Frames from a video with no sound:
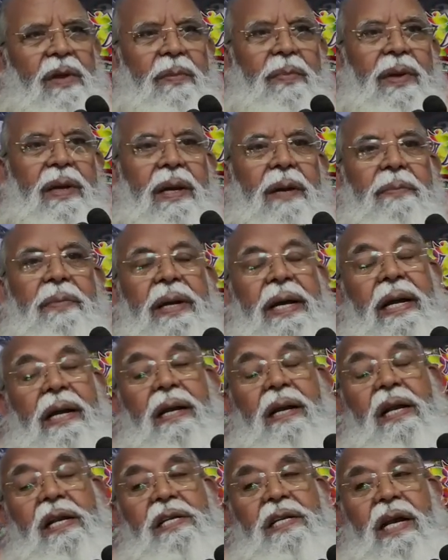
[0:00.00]
We become
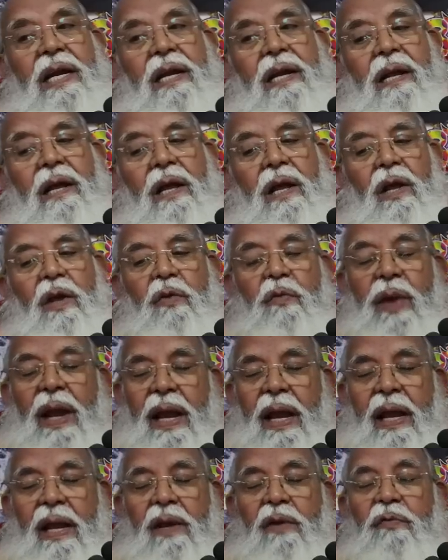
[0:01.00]
indulgent
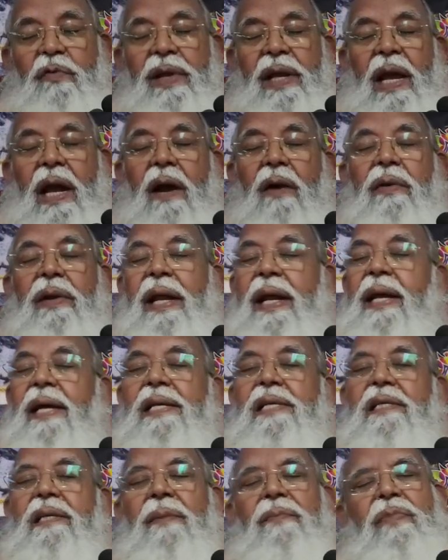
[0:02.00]
when we have
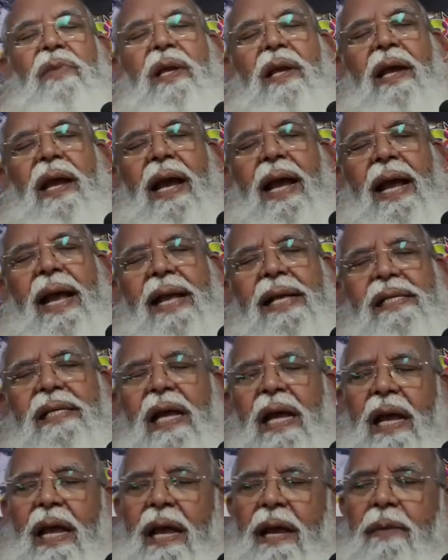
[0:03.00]
taken something
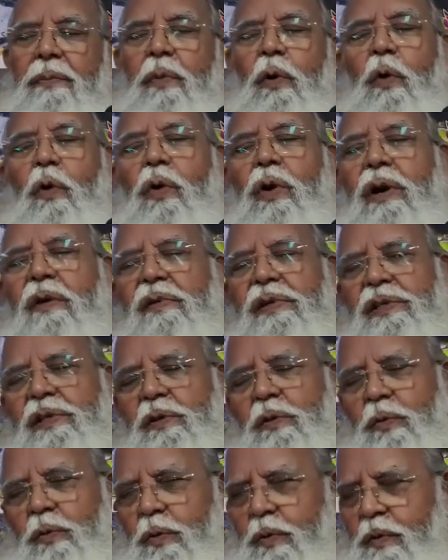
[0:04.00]
as a bhoga
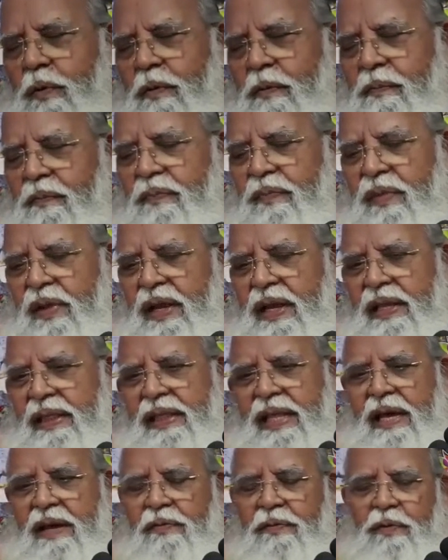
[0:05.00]
vastu.
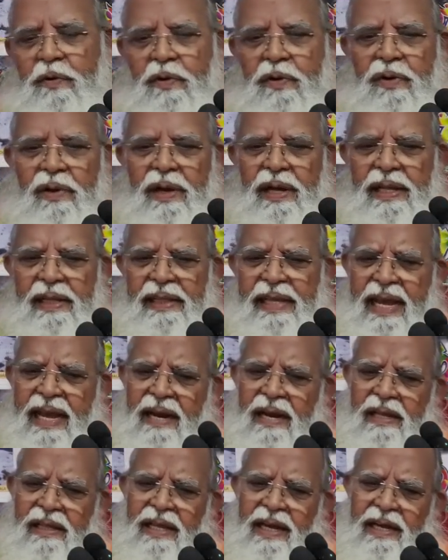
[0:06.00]
Therefore,
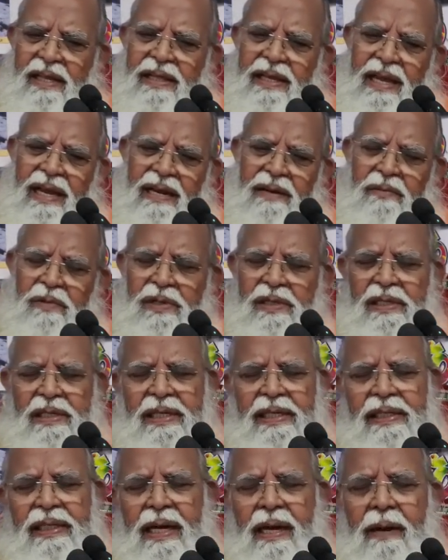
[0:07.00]
tena taktena
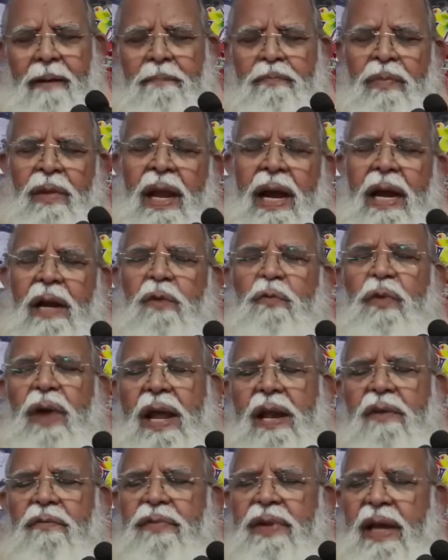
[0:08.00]
munjita. And
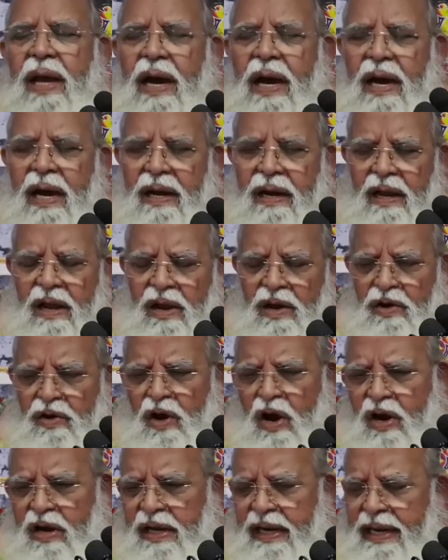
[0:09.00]
when we are
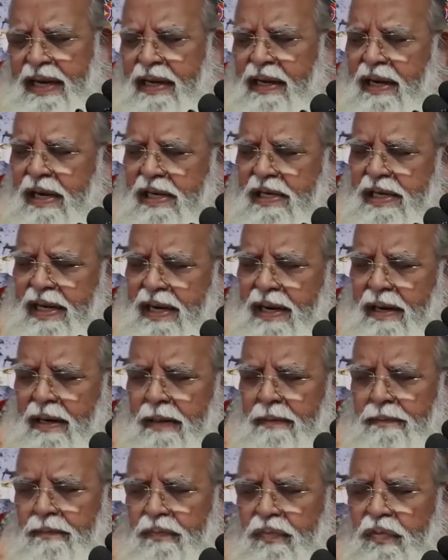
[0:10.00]
not indulgent,
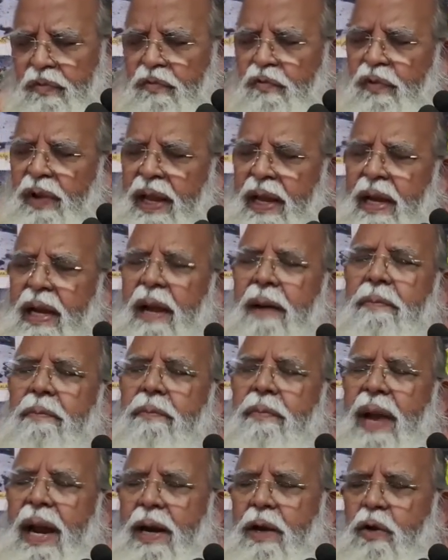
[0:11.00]
we
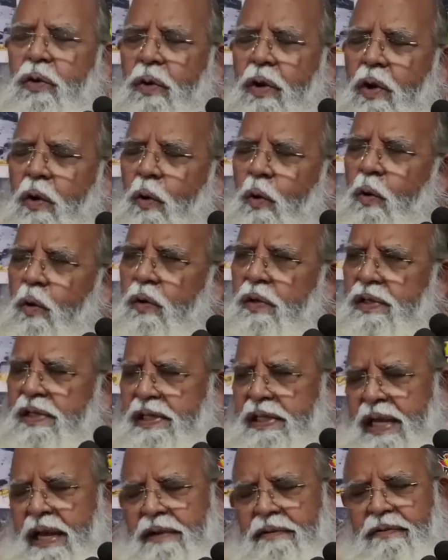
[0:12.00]
come back to our own
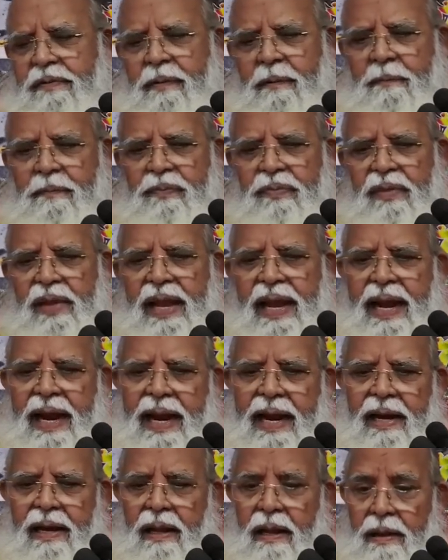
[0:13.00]
self.
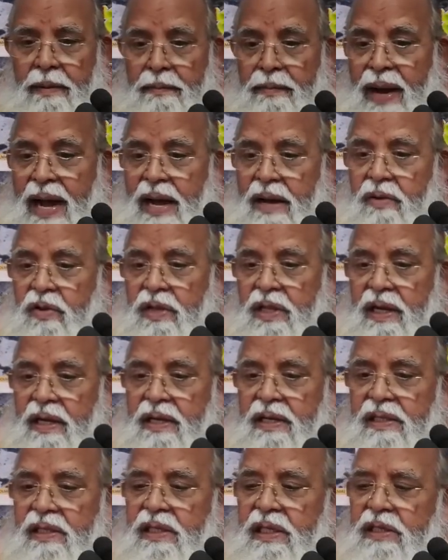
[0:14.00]
And ma
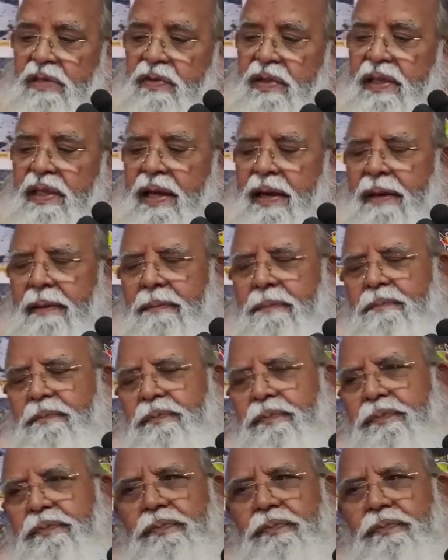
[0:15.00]
grudakasya siddhanam.